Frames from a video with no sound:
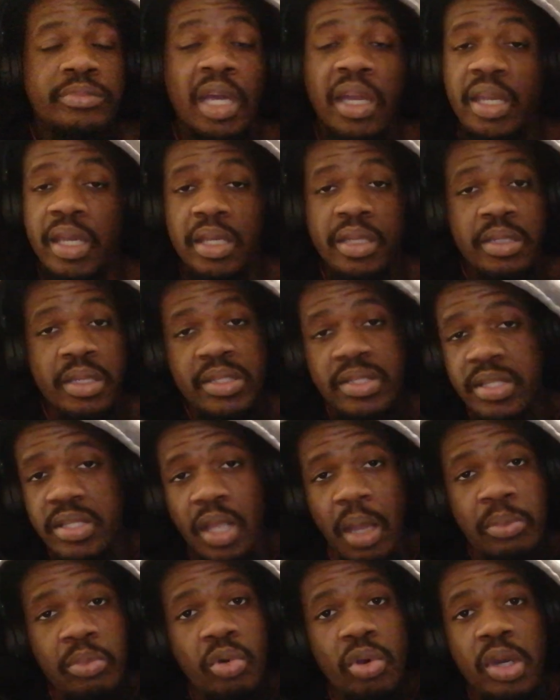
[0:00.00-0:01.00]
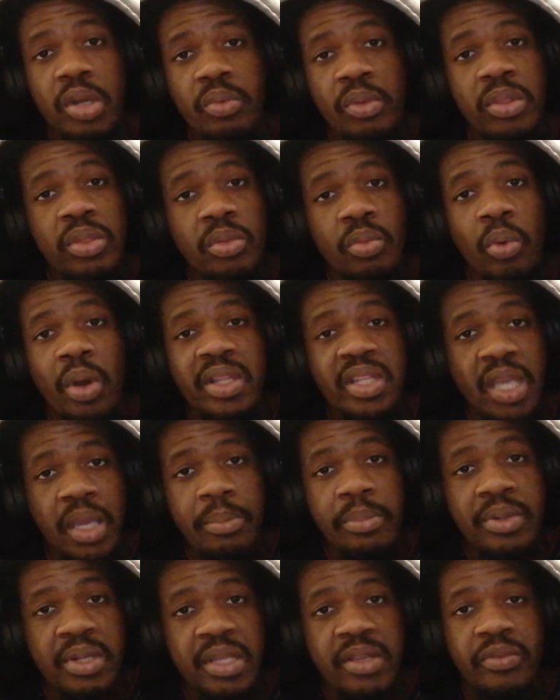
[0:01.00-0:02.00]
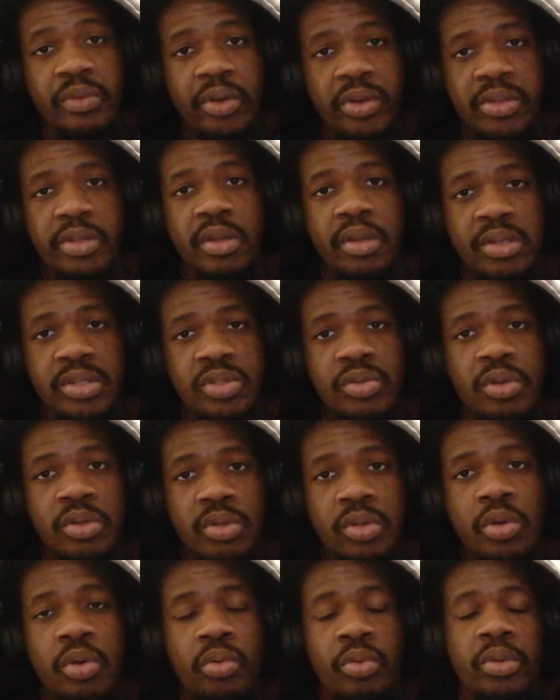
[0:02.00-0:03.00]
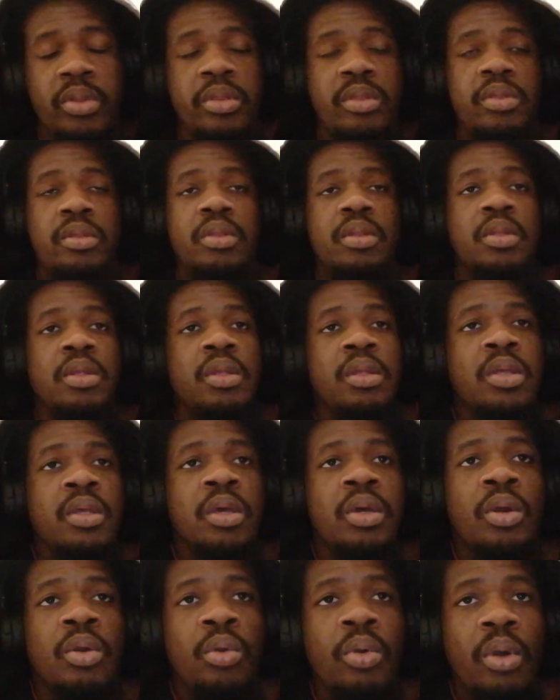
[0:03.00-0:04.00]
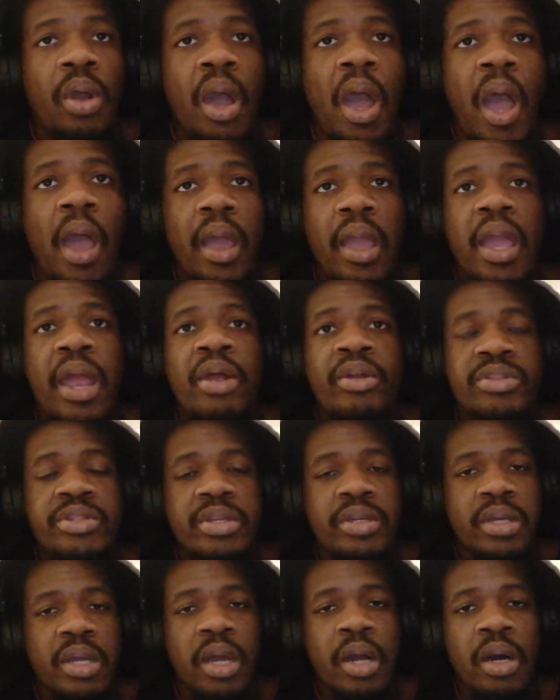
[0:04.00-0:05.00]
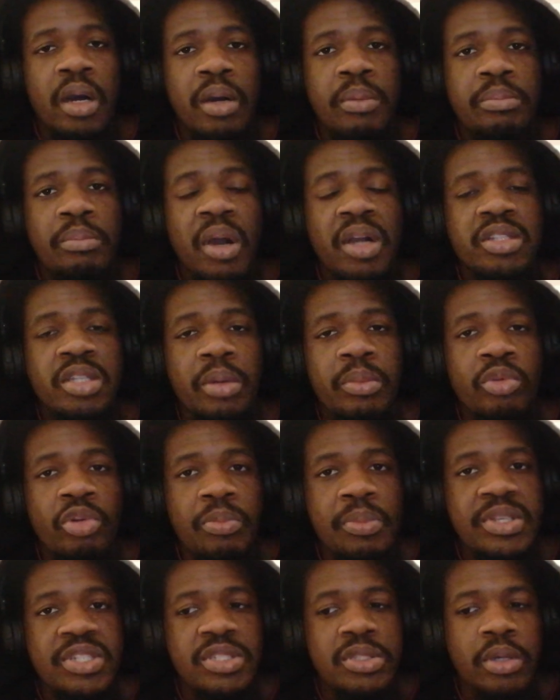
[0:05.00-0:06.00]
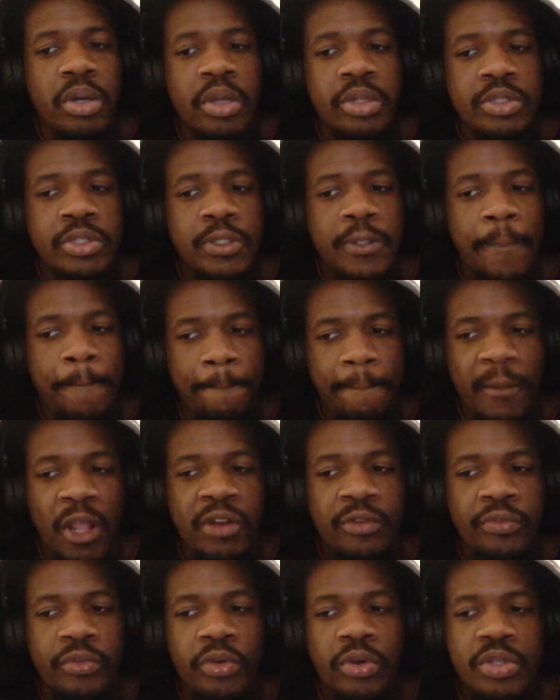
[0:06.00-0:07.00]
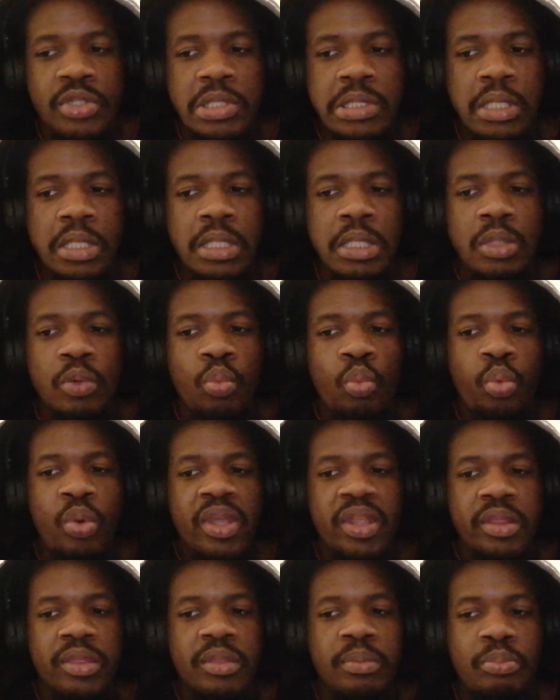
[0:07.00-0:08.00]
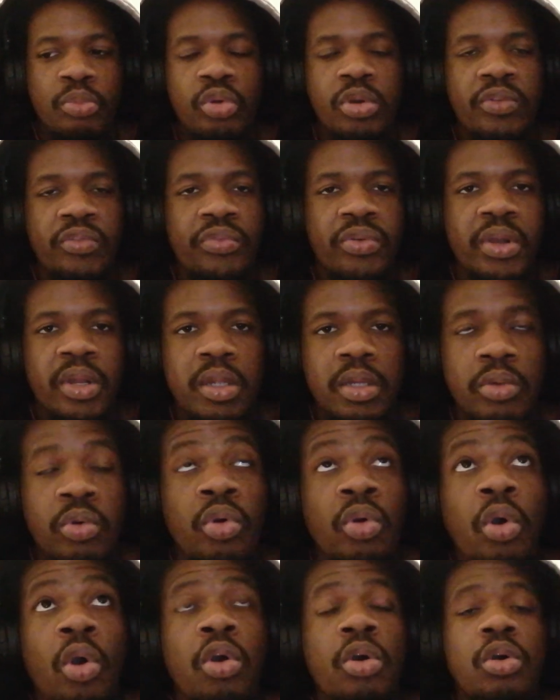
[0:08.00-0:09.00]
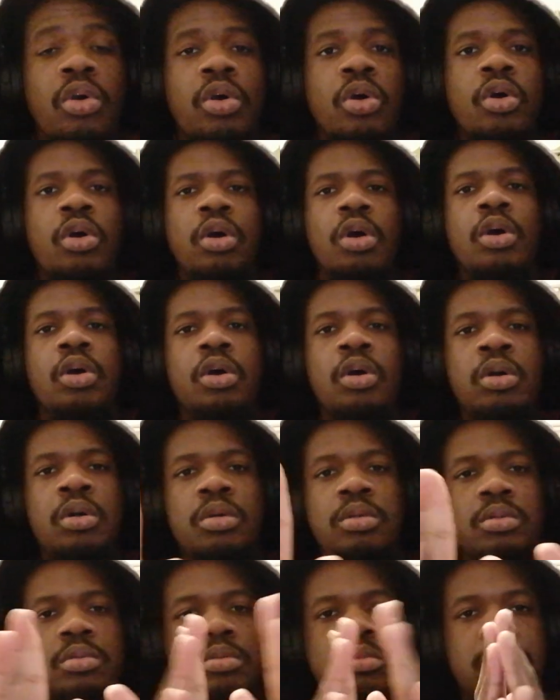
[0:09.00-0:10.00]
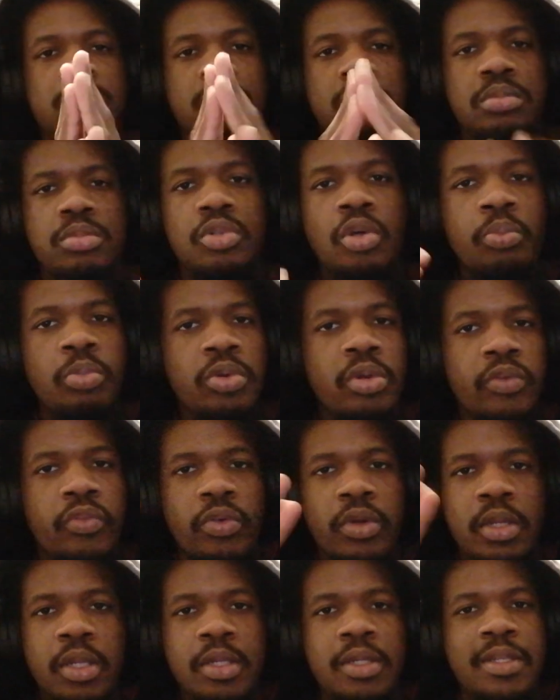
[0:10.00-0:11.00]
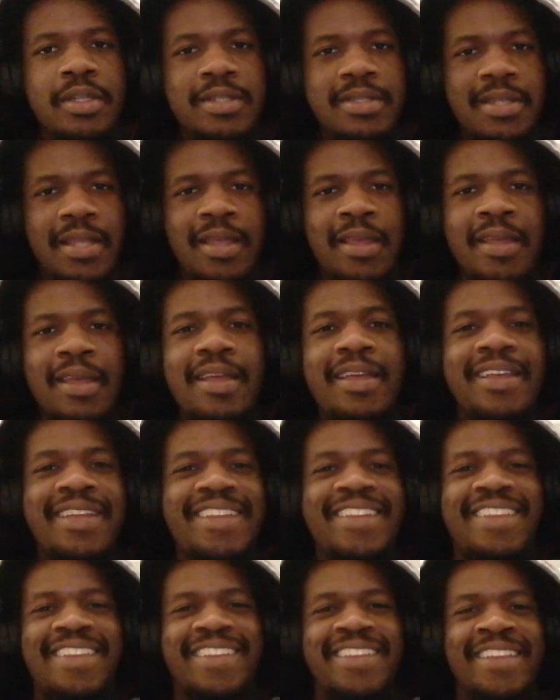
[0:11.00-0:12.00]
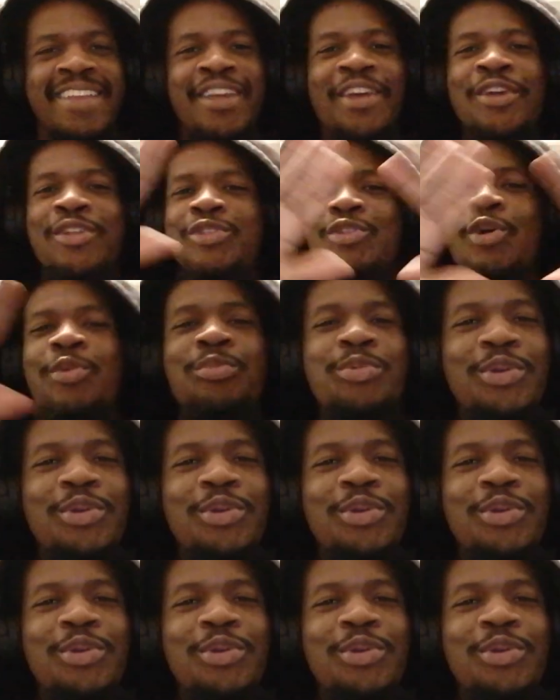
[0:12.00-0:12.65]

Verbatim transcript: again this is i'm going with what i believe Erik ten Hag is going to go with Erik ten Hag, uh, McTominay will be starting, unfortunately, with Bruno Fernandes. Oh, oh, oh, oh, oh, no Bruno Fernandes. no